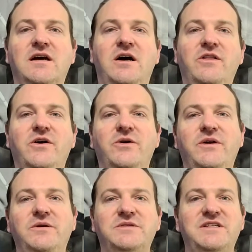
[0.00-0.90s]
Although
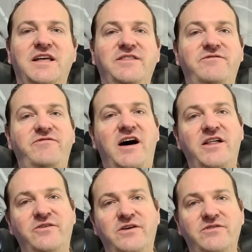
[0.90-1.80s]
he was not the
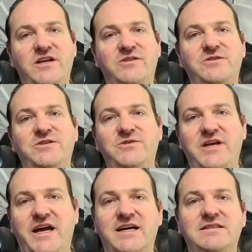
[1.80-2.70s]
father of the other 2
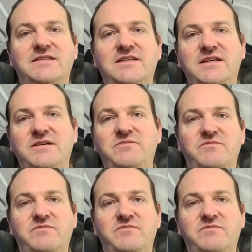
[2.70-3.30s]
cats, he